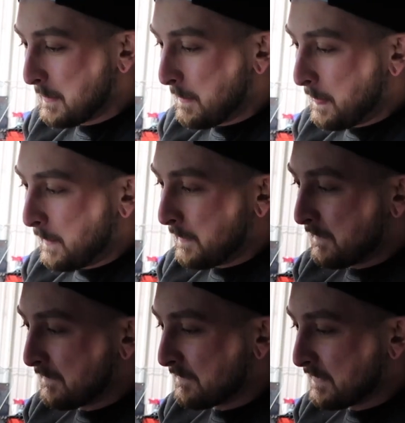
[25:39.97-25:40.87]
Oh,
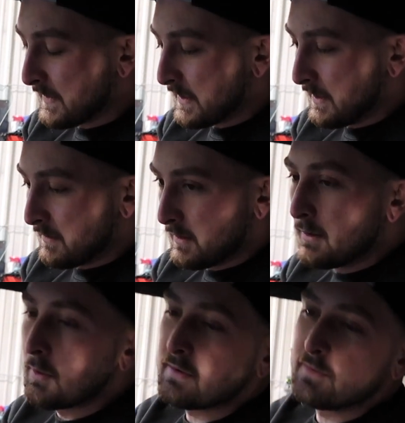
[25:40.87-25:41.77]
100% It's grenade.
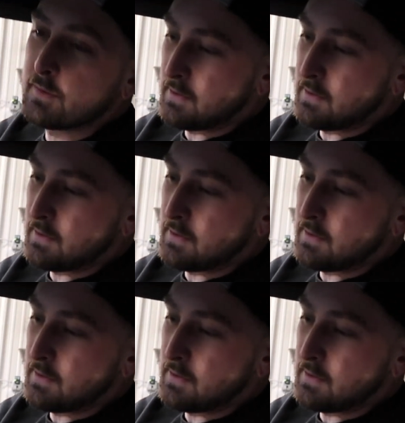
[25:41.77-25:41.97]
So. Went a full